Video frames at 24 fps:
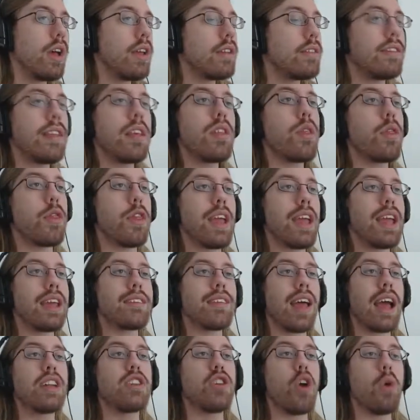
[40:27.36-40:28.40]
See, the thing
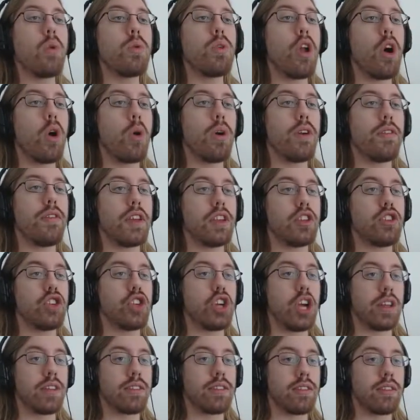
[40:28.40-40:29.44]
is, I don't know if it's
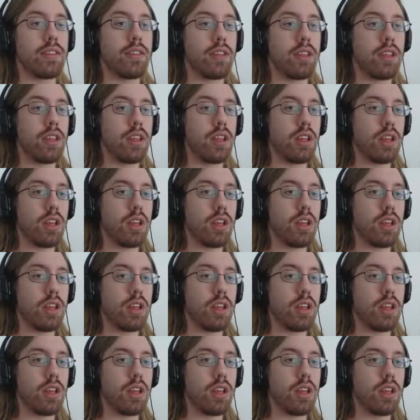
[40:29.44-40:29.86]
just...